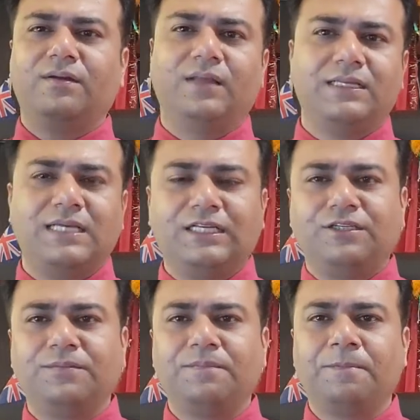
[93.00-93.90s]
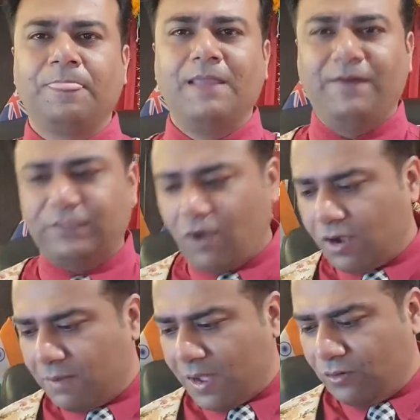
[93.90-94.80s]
Is it? If I
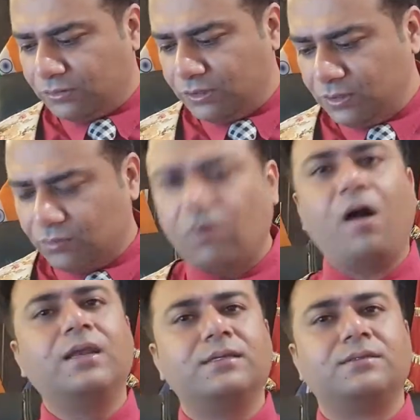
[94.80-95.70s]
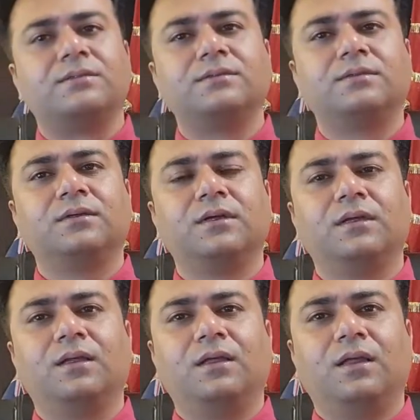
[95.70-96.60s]
talk about colon,
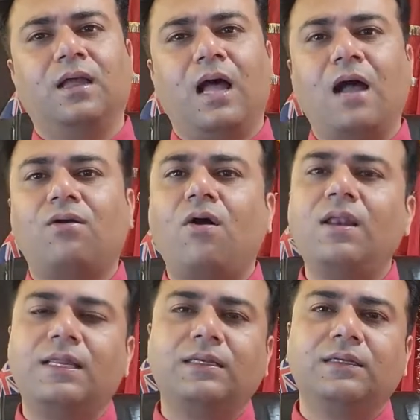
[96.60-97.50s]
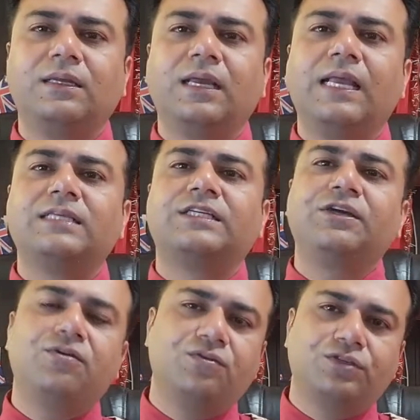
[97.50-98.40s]
a colon is
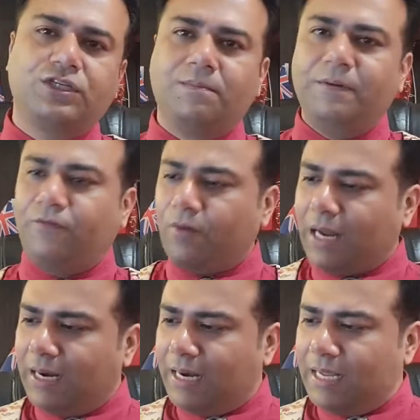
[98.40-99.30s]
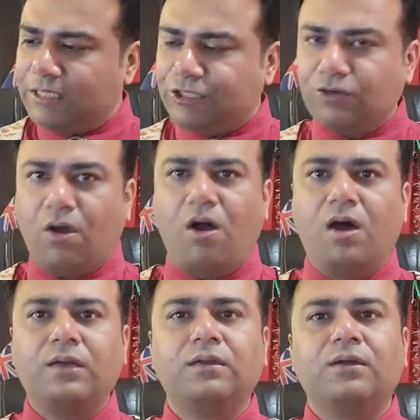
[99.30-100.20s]
used before a list
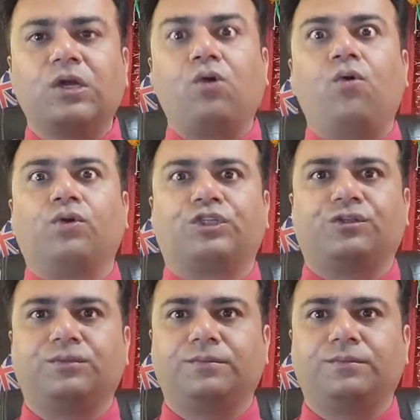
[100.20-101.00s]
or quote.